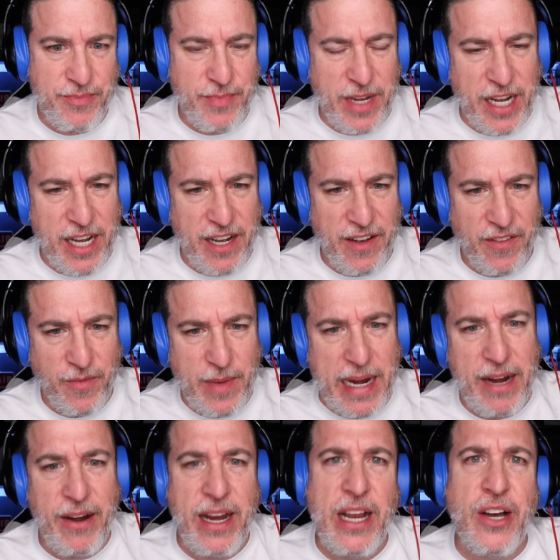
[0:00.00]
of
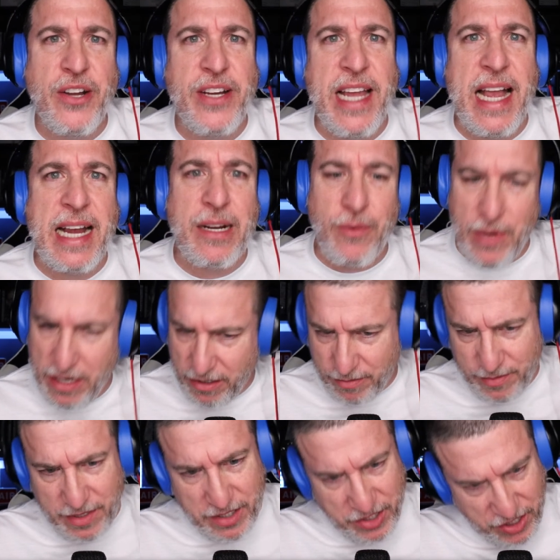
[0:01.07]
Barry on Deck.
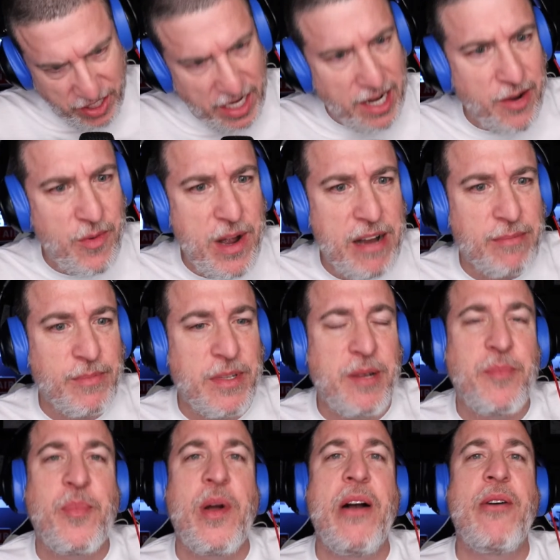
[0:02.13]
Welcome to the show. Welcome to the
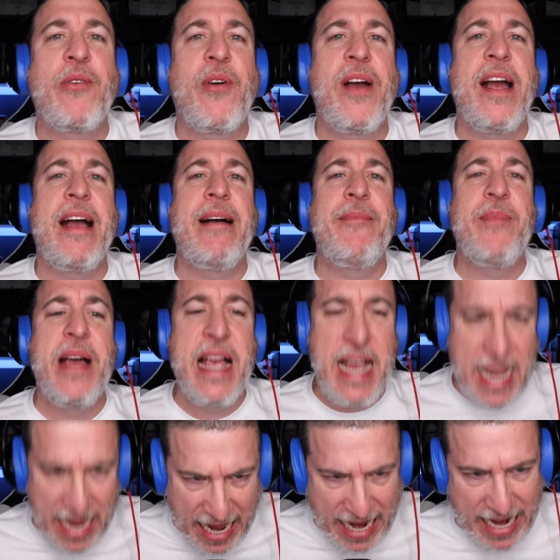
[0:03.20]
program.
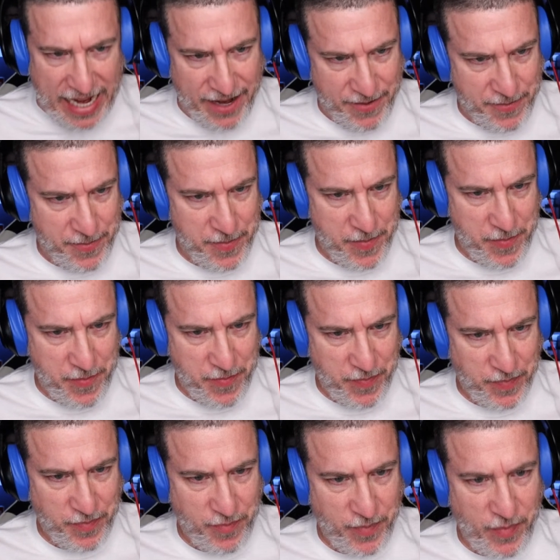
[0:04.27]
Hey.
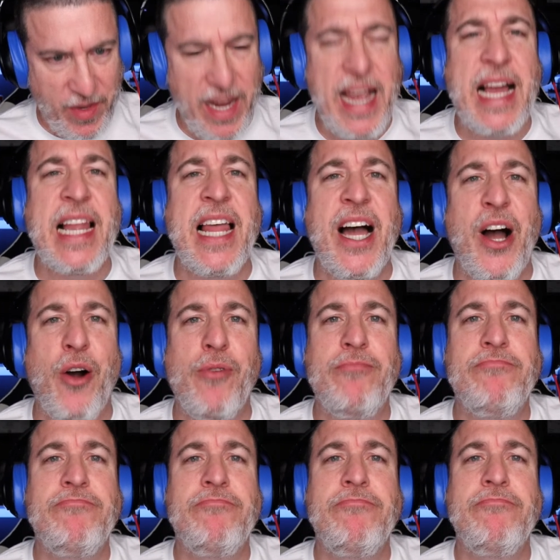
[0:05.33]
Hello.
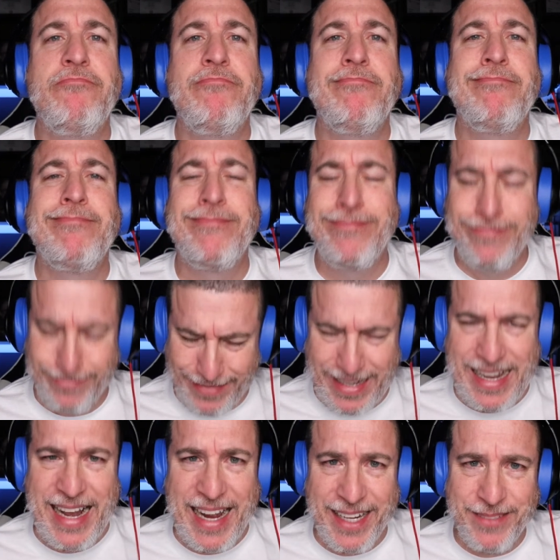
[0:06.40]

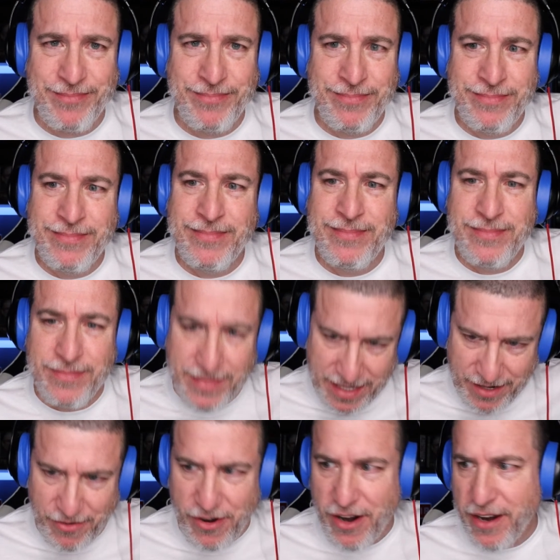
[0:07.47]
Hi.
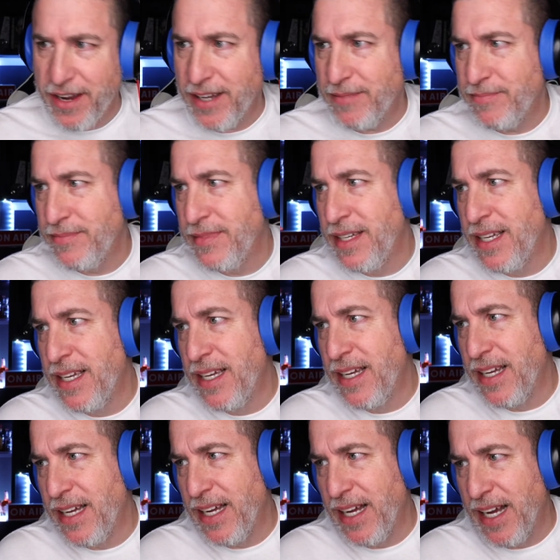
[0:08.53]
How are you?
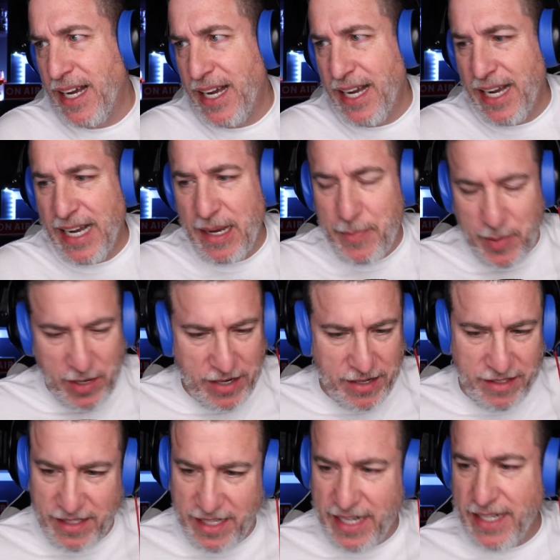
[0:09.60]
Pardon
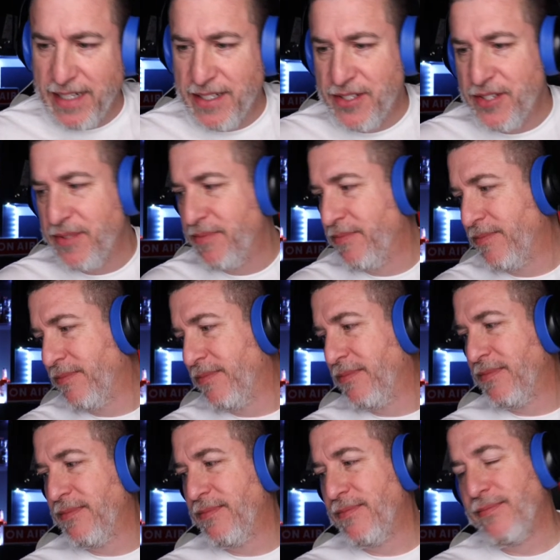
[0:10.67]
the lateness.
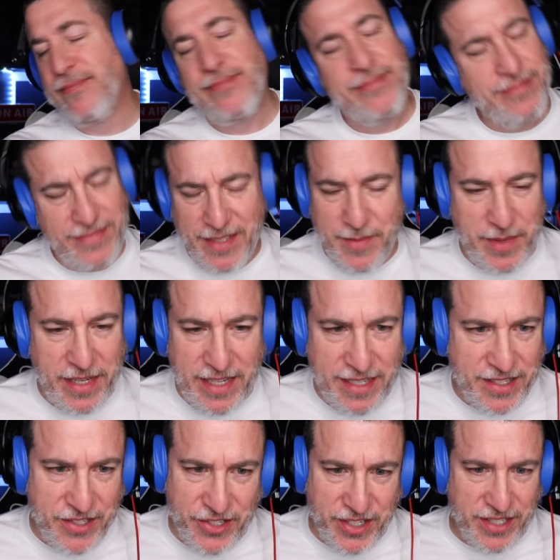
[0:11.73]
I mean,
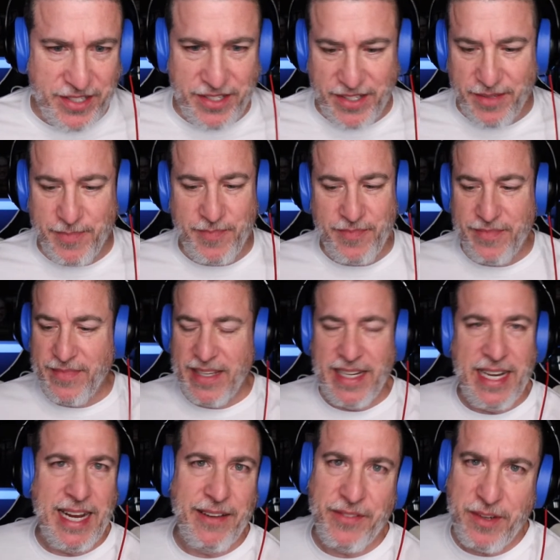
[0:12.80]
it's just a
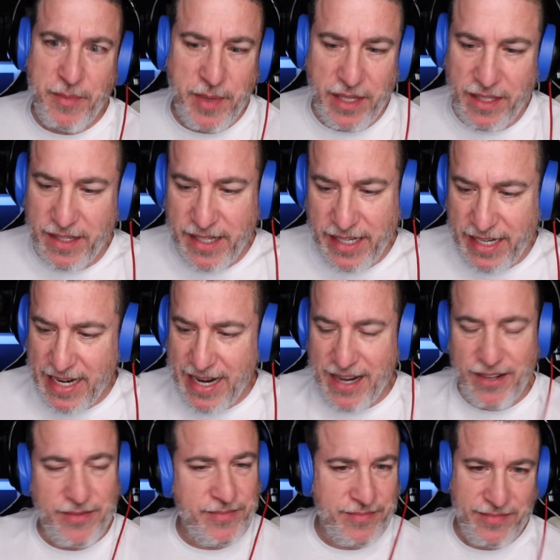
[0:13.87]
inevitability
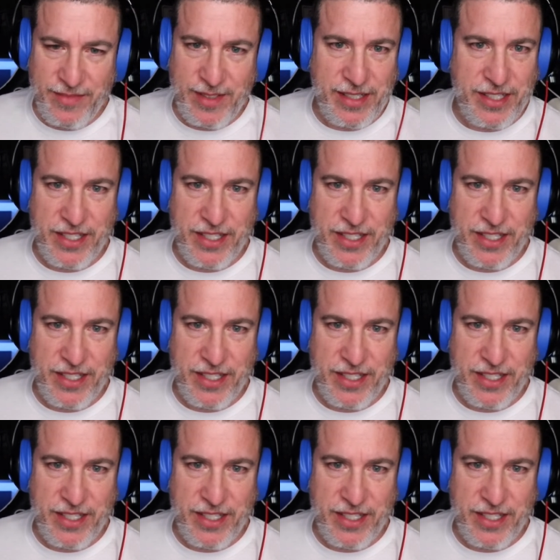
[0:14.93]
now. I